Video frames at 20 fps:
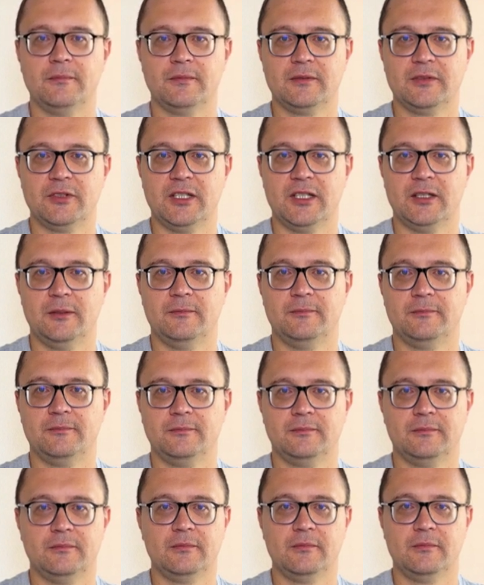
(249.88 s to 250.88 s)
C.
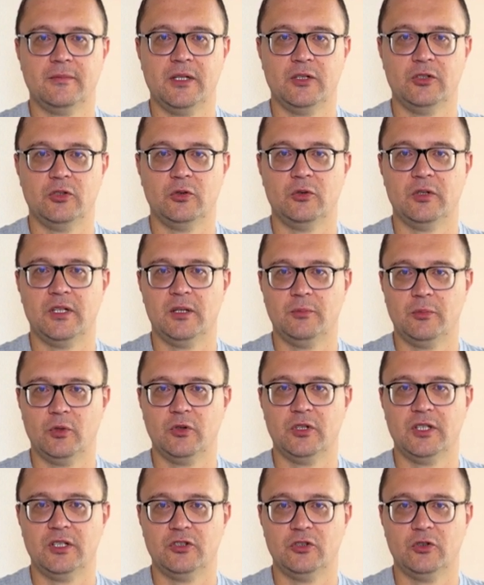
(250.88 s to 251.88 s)
Venturi
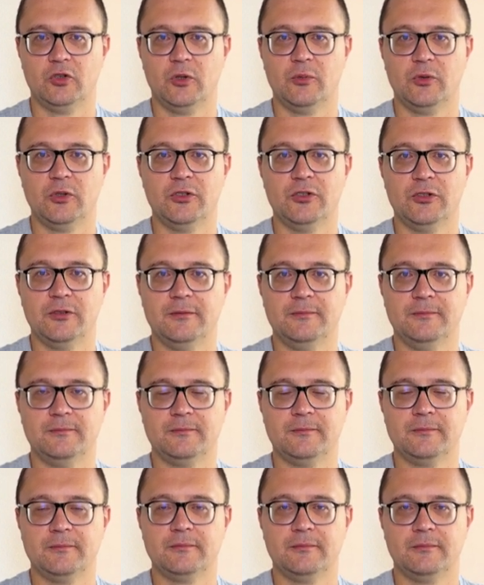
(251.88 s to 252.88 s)
ammonia scrubbers.
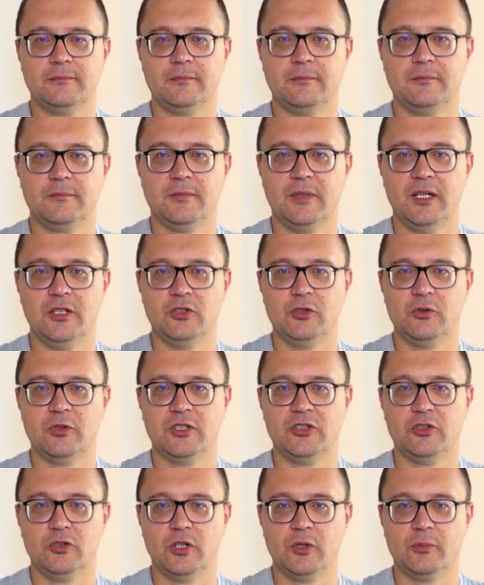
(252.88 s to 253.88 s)

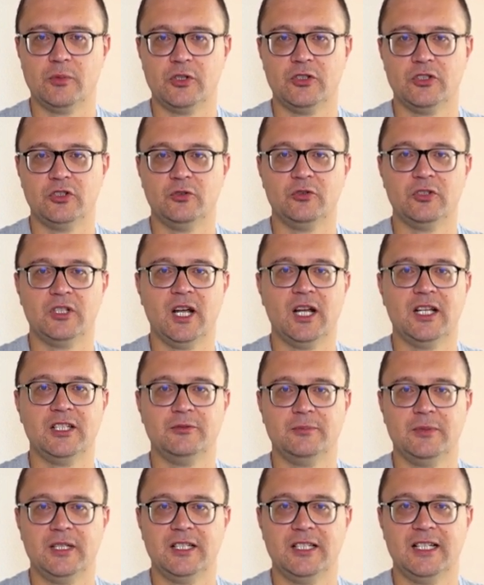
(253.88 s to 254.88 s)
Venturi scrubbers use high
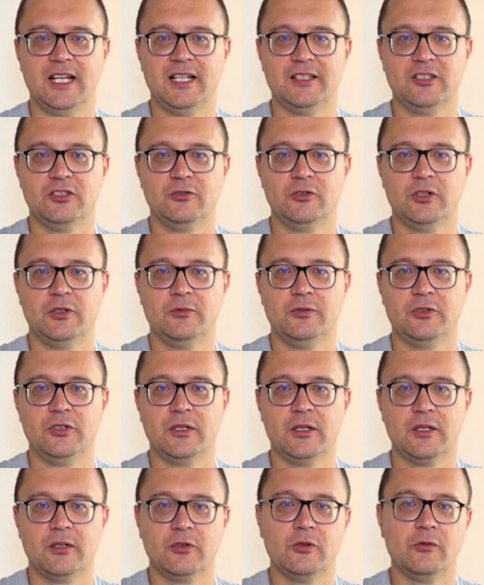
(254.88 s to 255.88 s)
speed gas streams
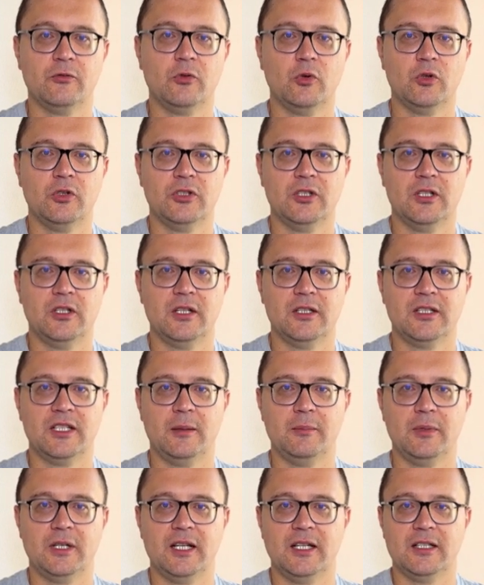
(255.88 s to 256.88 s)
to force the
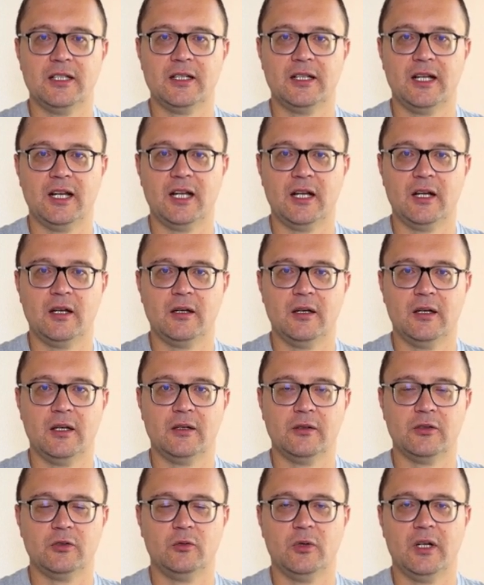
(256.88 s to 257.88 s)
contaminated air
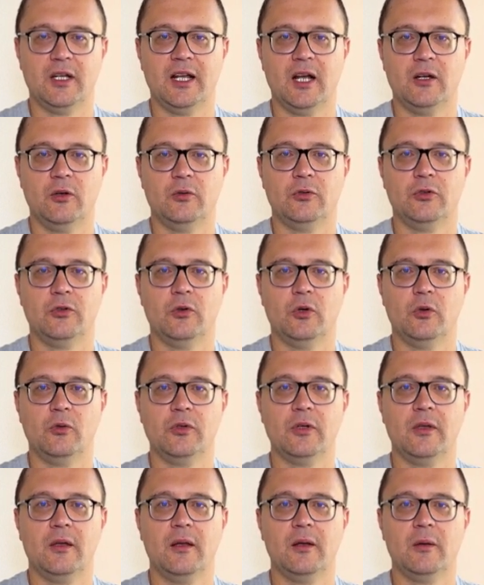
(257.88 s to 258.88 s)
through a narrow
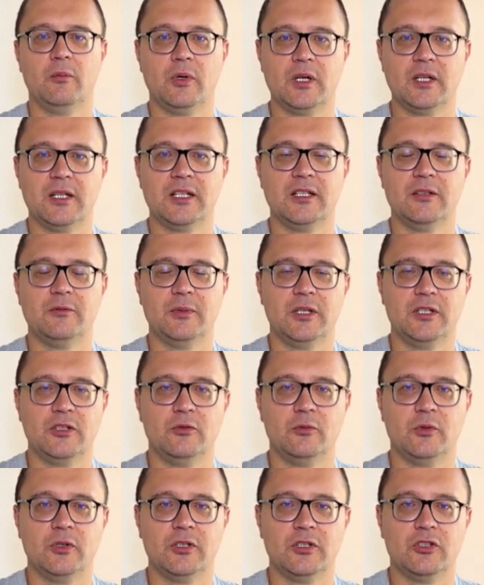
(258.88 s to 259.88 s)
throat where it is
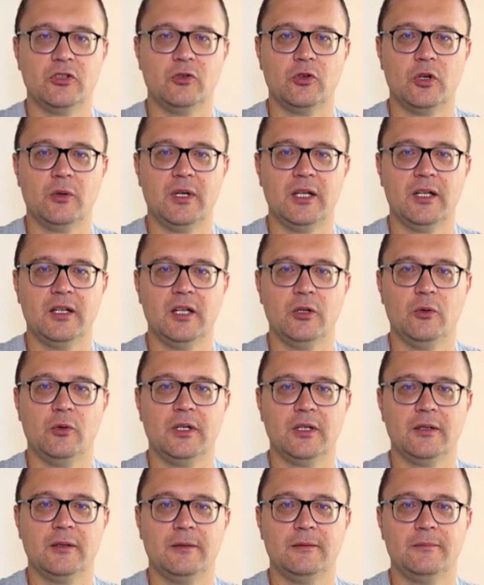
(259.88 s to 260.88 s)
mixed with the scrubbing
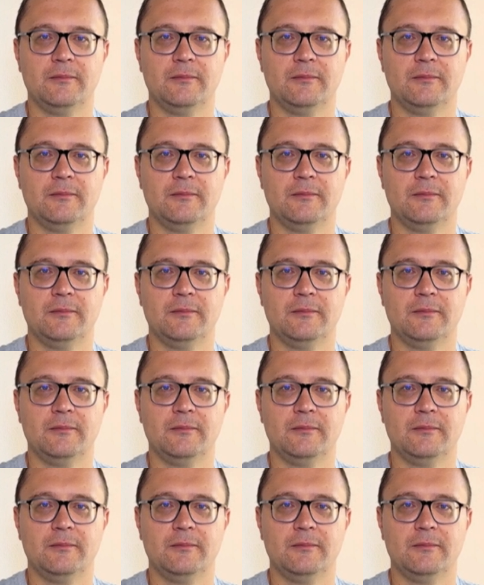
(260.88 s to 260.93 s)
liquid.